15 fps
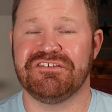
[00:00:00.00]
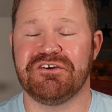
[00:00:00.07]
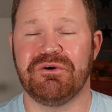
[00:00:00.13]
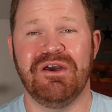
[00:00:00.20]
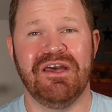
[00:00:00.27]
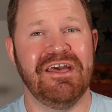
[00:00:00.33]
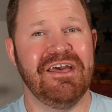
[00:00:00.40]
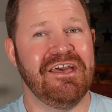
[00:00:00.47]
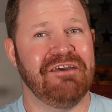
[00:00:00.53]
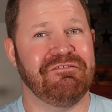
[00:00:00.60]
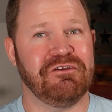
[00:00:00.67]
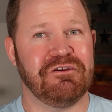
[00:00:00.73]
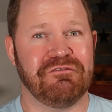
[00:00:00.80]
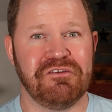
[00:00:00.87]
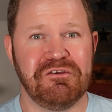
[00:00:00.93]
So if
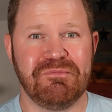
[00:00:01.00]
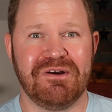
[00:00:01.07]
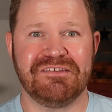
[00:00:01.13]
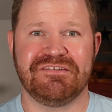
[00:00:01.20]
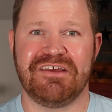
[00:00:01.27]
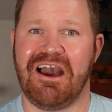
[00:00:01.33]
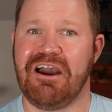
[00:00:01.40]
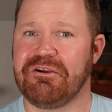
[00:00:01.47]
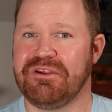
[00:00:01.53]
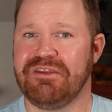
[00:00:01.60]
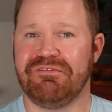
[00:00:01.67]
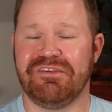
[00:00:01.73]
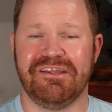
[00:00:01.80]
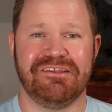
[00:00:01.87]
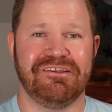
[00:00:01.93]
you're a few months out or
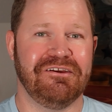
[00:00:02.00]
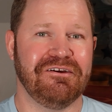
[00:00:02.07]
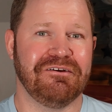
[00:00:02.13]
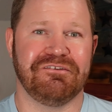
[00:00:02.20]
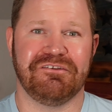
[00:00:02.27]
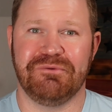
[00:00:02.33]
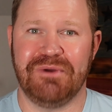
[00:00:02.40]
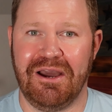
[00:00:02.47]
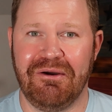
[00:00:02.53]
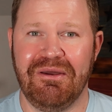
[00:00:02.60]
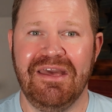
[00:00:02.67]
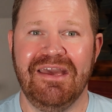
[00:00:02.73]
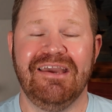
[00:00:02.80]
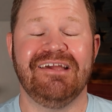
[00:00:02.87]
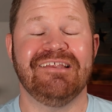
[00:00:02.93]
even a year or two out,
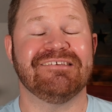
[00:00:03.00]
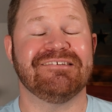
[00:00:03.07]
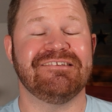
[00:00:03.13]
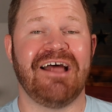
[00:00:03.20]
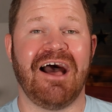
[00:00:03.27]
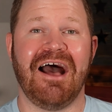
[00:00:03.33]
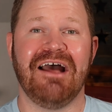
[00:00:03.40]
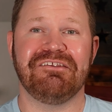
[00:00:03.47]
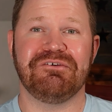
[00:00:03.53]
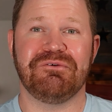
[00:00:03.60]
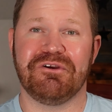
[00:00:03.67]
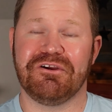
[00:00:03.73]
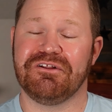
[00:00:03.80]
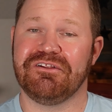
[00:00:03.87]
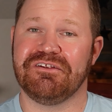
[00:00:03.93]
it is not too
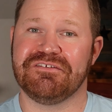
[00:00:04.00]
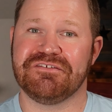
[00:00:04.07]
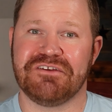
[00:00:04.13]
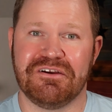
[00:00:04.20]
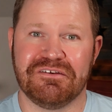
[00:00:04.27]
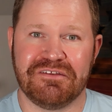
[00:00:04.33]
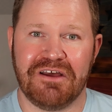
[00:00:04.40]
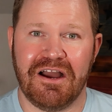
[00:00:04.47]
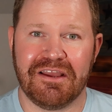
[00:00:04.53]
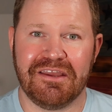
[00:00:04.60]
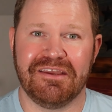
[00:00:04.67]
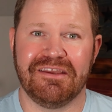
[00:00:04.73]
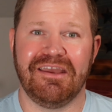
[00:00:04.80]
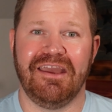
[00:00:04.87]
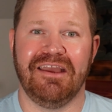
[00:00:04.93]
early to start
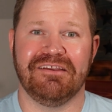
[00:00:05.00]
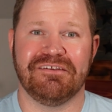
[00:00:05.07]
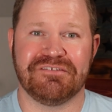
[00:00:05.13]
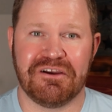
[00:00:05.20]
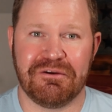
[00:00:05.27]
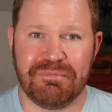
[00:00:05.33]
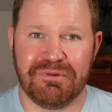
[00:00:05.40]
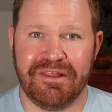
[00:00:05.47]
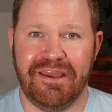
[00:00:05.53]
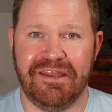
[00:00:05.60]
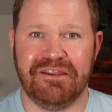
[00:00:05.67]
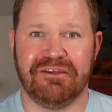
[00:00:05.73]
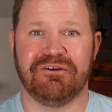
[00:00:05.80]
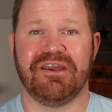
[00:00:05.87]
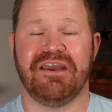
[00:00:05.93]
talking and to start
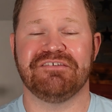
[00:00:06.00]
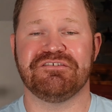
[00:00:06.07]
planning, okay?